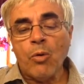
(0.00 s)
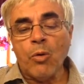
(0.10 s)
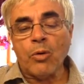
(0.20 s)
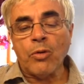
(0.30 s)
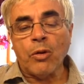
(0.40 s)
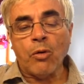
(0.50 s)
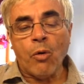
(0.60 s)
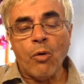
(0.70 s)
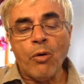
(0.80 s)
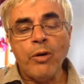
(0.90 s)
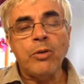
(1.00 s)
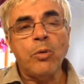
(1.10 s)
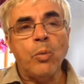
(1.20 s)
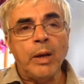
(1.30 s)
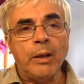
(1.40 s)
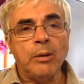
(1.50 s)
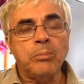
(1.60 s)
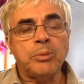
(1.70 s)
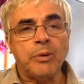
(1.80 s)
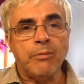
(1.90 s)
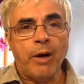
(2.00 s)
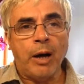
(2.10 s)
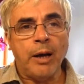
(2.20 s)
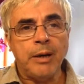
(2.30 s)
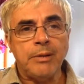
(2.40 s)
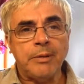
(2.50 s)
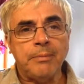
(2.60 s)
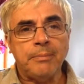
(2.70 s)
or the Lord will provide.